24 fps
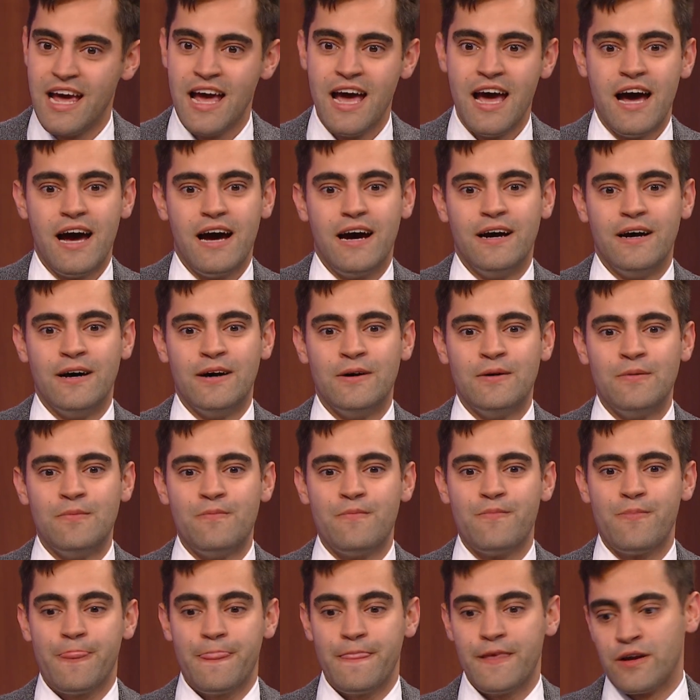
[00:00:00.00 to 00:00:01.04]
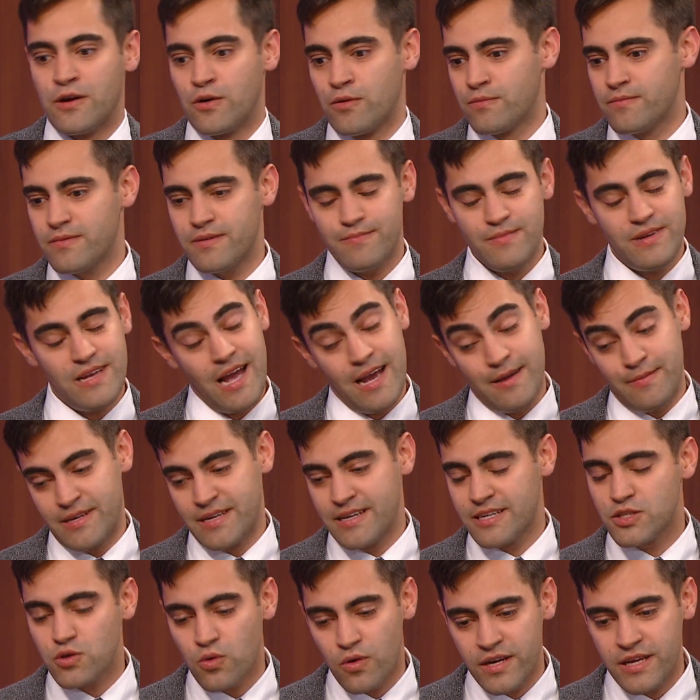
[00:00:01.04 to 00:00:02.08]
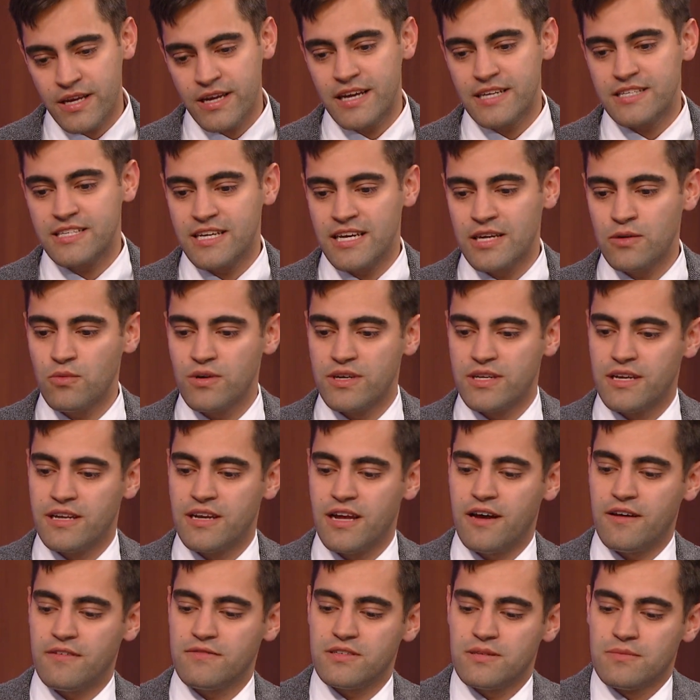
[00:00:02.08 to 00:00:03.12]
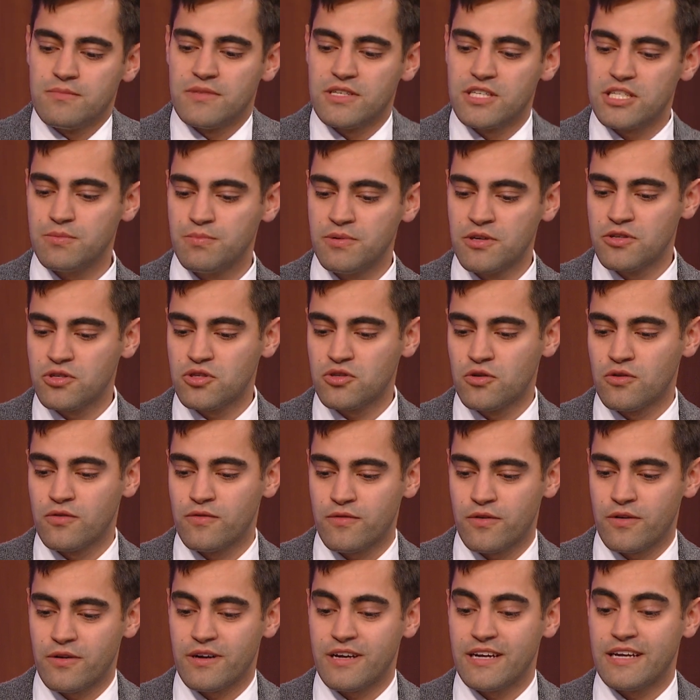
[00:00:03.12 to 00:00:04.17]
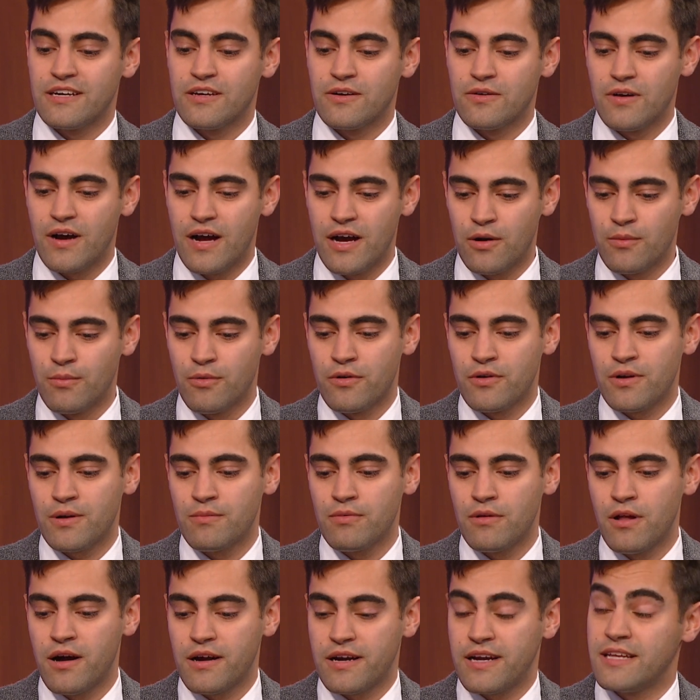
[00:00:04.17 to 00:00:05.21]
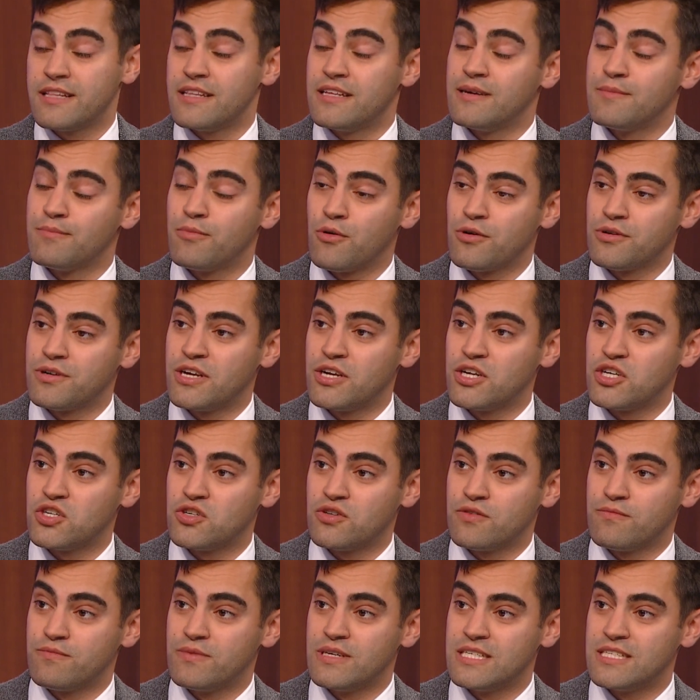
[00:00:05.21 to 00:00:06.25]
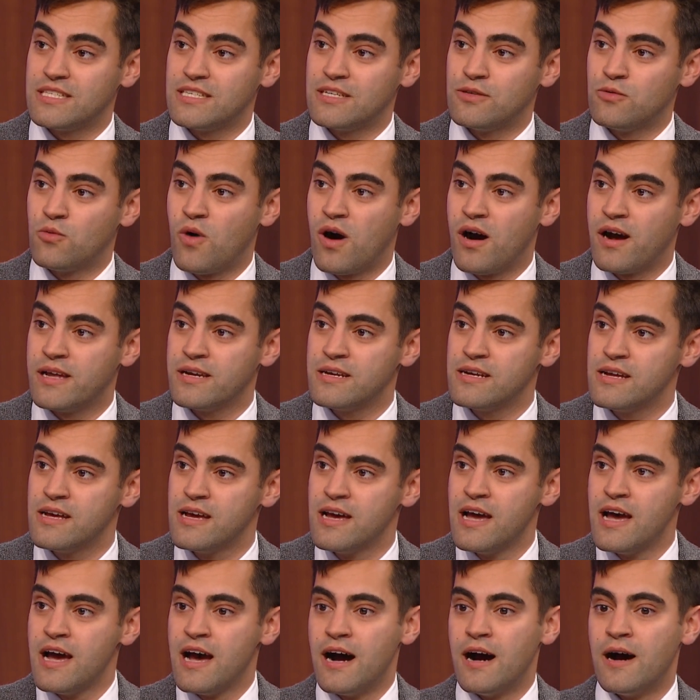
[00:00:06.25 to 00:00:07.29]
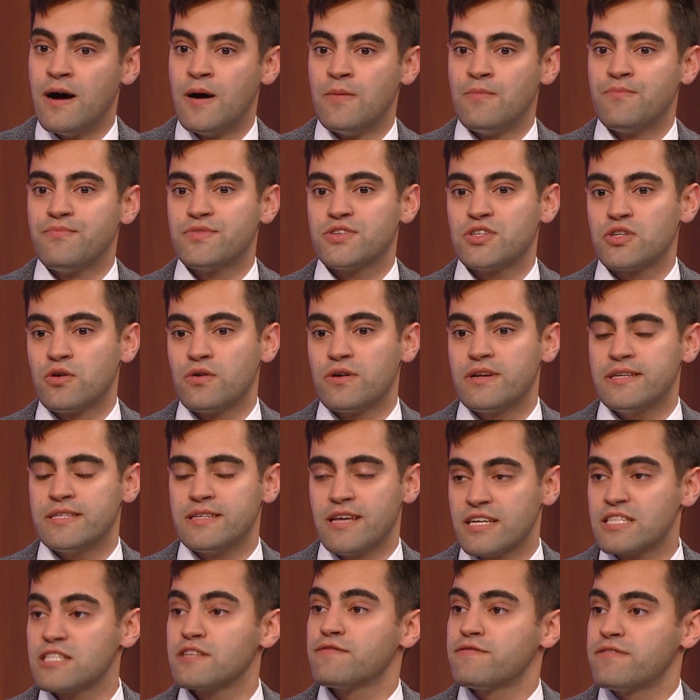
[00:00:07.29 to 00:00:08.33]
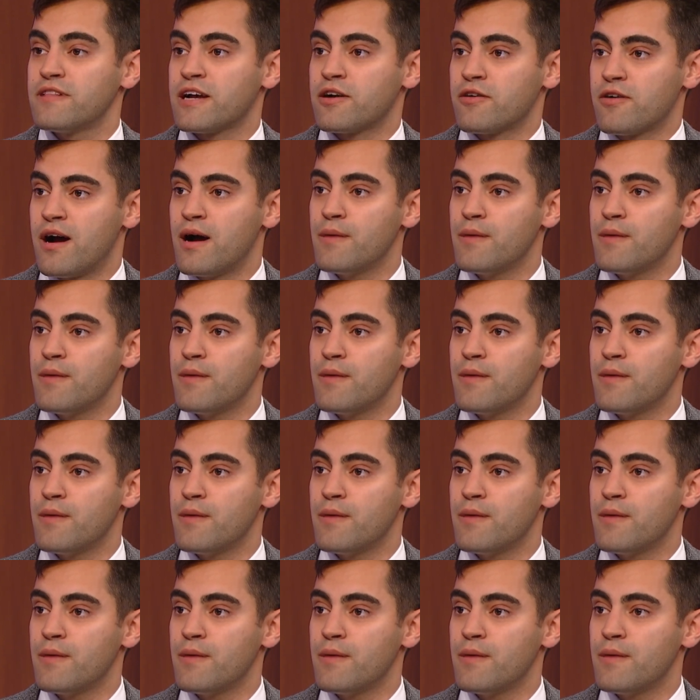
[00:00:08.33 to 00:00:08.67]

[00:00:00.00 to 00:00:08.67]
You know, I mean, in 2018, we did have some disputes over, you know, Alberta blocking the importation of BC wine. So it does flare